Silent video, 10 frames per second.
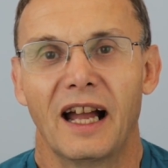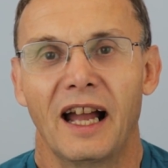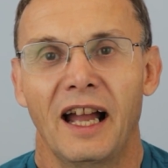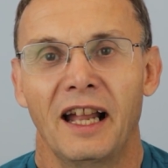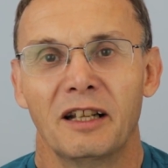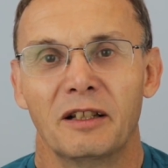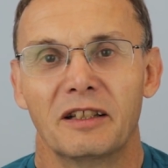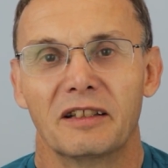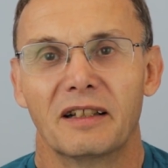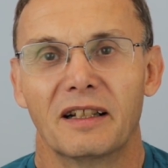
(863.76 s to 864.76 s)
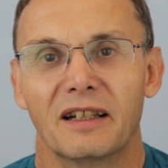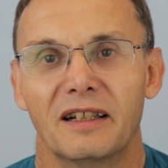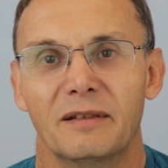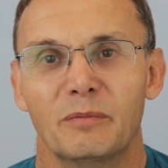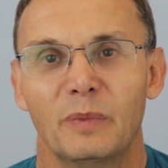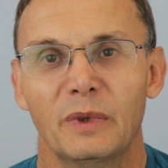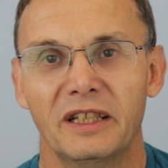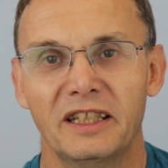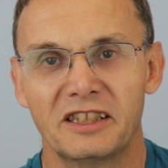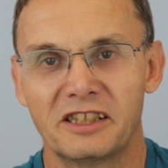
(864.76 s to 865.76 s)

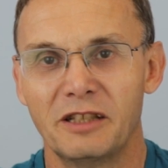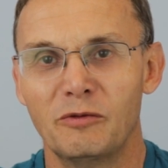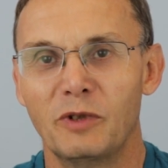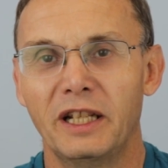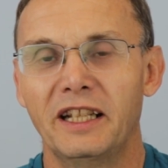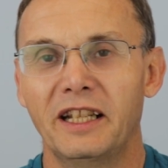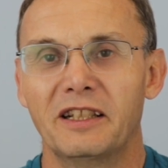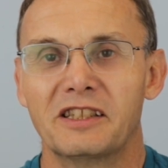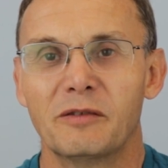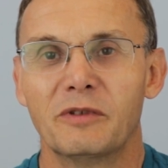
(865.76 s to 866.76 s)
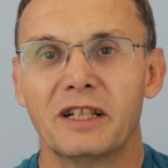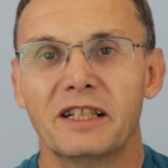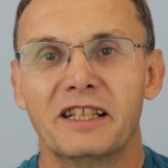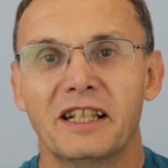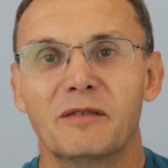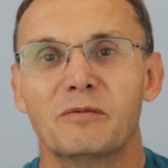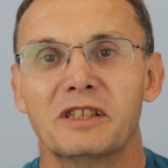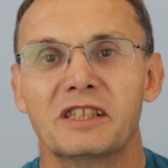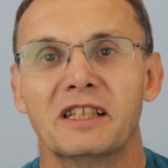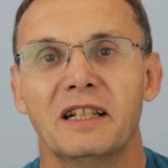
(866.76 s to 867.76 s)
but it's so weedy. So what I did
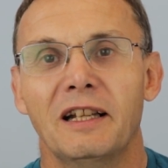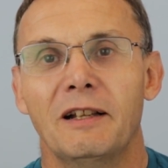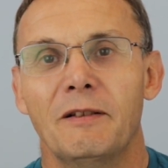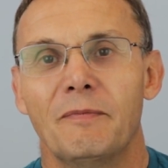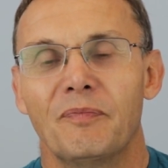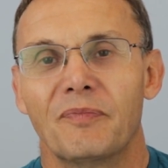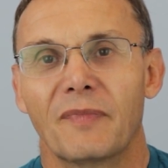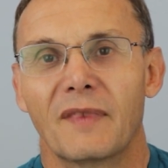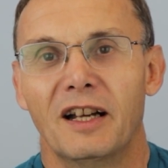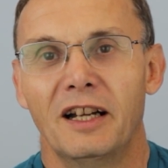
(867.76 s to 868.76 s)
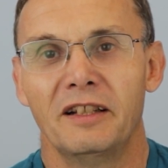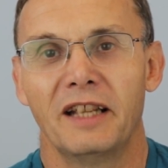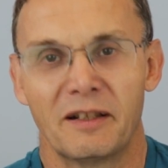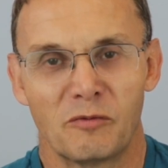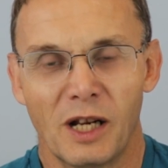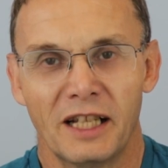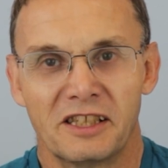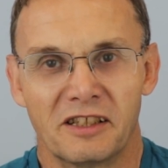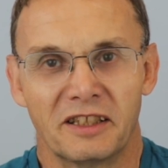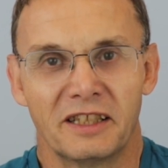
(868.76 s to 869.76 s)
was, I only had
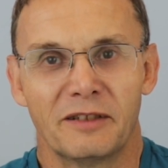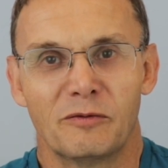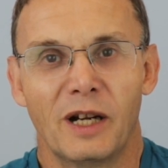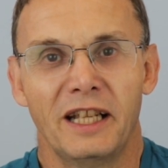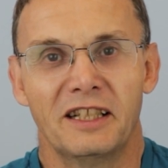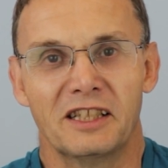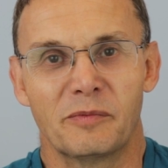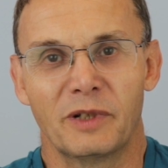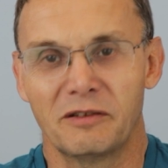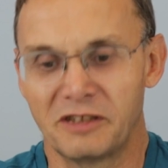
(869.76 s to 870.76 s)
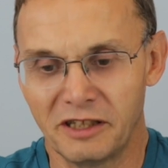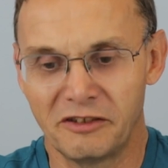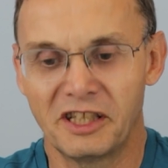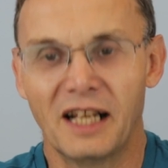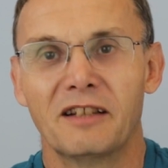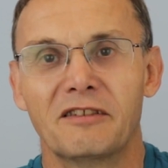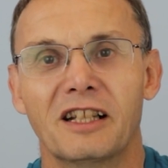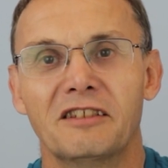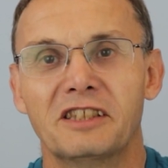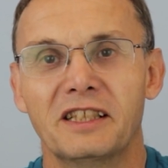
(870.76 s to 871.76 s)
wellies on, didn't have waders, but it was so shallow
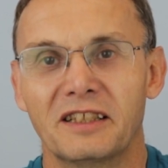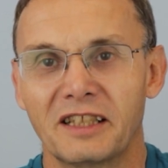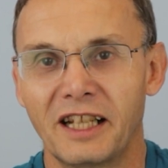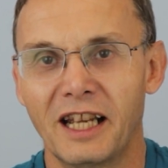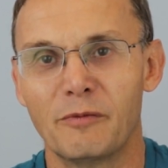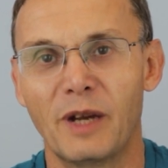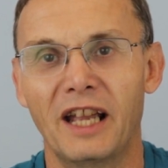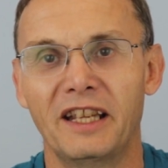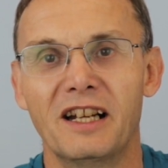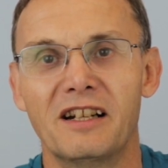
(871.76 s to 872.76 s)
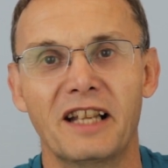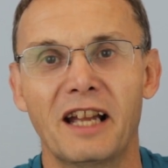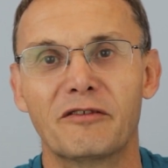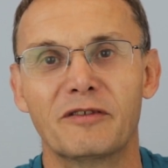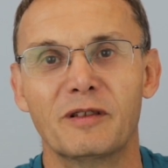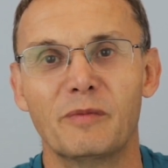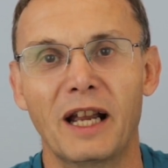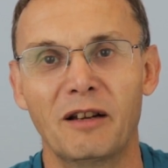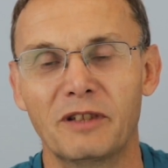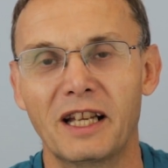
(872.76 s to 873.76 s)
close in, I could get about 1 yard out from the
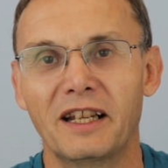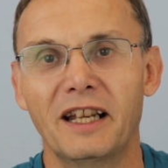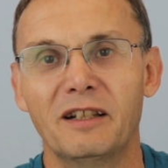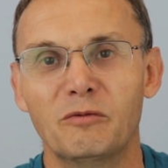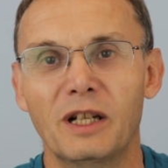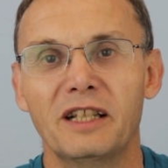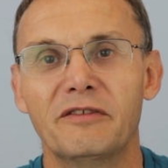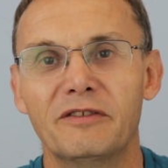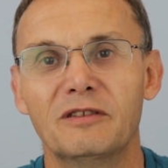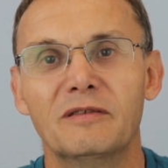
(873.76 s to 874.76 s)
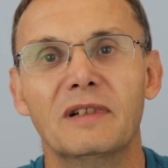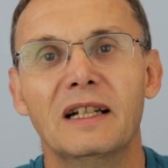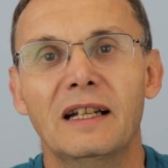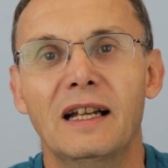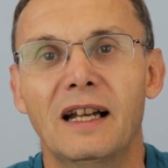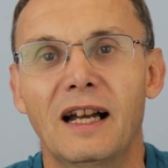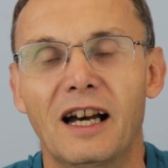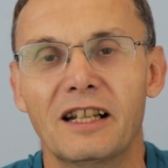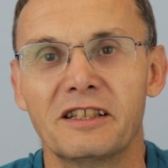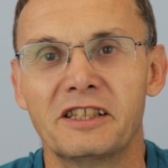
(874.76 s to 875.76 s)
bank without getting a welly full.
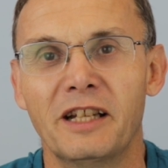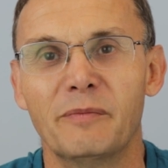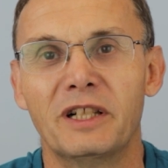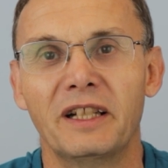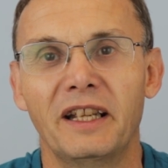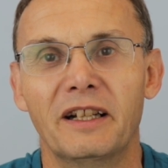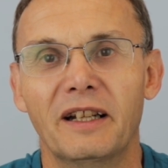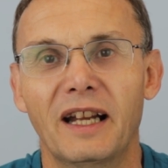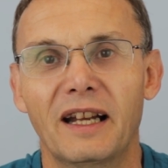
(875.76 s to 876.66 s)
And I set my